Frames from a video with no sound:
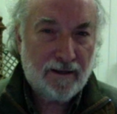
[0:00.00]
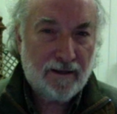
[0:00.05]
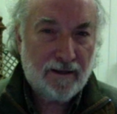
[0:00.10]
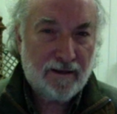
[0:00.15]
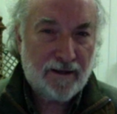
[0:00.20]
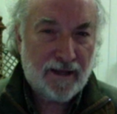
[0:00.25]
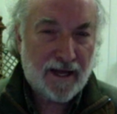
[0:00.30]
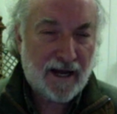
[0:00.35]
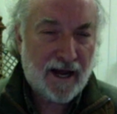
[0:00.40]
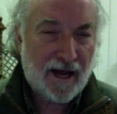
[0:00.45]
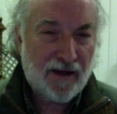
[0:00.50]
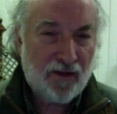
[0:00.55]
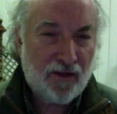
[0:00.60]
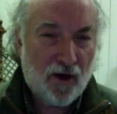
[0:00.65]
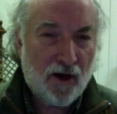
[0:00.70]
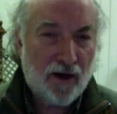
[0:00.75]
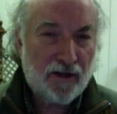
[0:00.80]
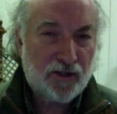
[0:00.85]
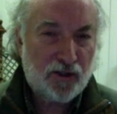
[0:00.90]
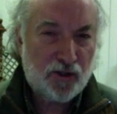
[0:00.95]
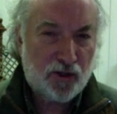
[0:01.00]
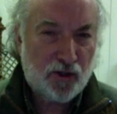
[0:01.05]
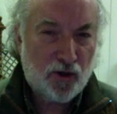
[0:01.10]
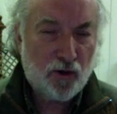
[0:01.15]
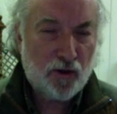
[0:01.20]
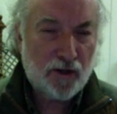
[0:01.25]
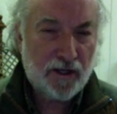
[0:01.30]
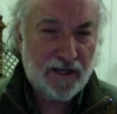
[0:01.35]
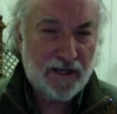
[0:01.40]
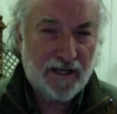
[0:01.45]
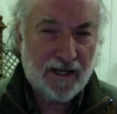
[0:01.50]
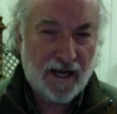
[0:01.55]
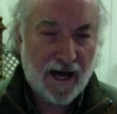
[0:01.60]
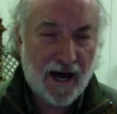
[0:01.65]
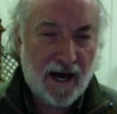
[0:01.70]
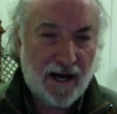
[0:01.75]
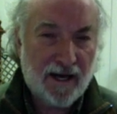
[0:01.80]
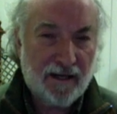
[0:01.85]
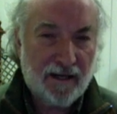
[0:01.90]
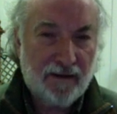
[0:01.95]
that I thought surely
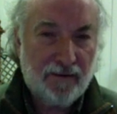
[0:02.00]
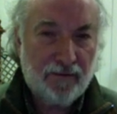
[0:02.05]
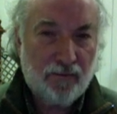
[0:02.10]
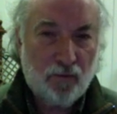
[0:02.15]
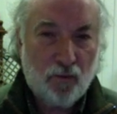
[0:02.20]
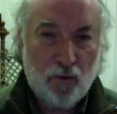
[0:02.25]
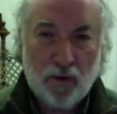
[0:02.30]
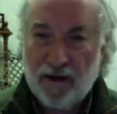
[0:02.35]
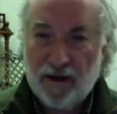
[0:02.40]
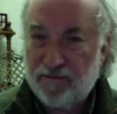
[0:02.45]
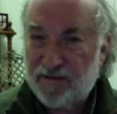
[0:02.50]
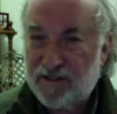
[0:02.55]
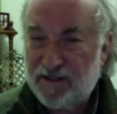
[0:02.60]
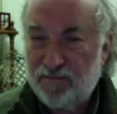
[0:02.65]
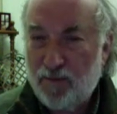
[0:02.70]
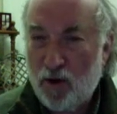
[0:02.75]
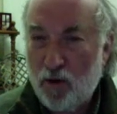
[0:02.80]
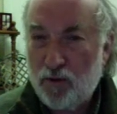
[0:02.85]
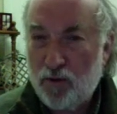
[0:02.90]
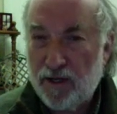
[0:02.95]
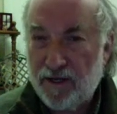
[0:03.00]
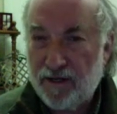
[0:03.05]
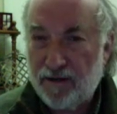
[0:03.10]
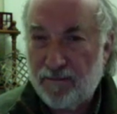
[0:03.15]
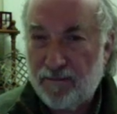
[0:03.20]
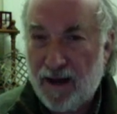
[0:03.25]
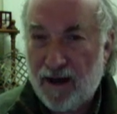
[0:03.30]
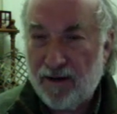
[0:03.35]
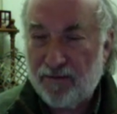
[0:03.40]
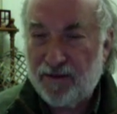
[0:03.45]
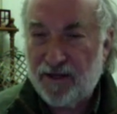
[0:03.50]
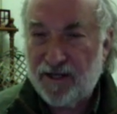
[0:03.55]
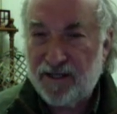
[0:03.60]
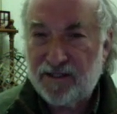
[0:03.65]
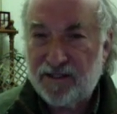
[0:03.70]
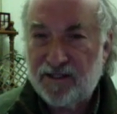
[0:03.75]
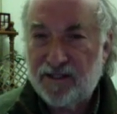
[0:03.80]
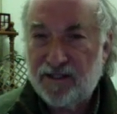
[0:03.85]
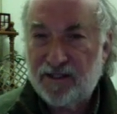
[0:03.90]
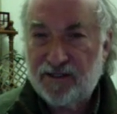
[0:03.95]
God would have spoken about
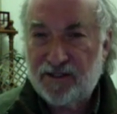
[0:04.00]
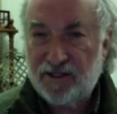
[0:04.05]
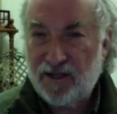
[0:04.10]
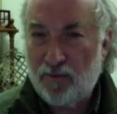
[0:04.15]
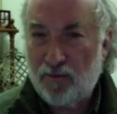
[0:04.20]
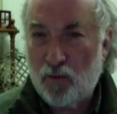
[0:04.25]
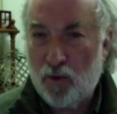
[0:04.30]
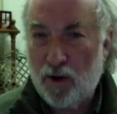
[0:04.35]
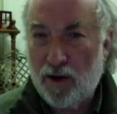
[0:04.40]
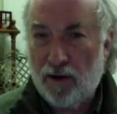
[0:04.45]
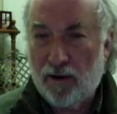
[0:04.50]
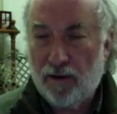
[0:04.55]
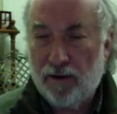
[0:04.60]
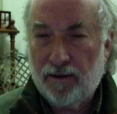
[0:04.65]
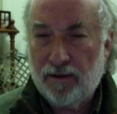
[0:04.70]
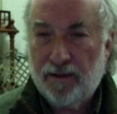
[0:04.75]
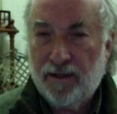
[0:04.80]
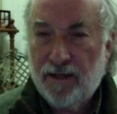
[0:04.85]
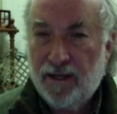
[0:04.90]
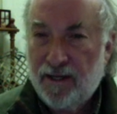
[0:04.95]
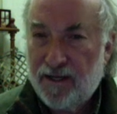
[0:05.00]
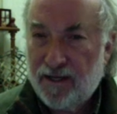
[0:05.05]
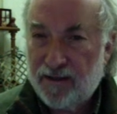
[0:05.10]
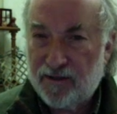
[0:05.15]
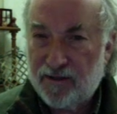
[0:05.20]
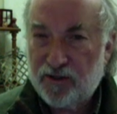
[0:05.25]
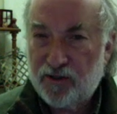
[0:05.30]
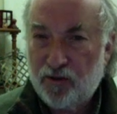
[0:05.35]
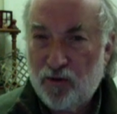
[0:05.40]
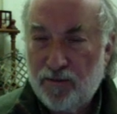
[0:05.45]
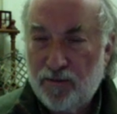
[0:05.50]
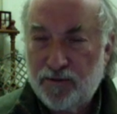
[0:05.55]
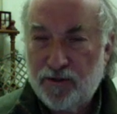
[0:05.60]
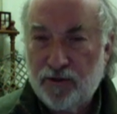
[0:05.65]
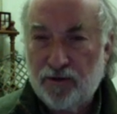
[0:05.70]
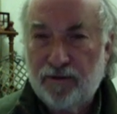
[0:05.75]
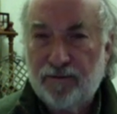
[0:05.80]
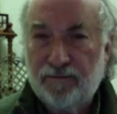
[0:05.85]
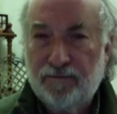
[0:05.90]
this somewhere in the scripture.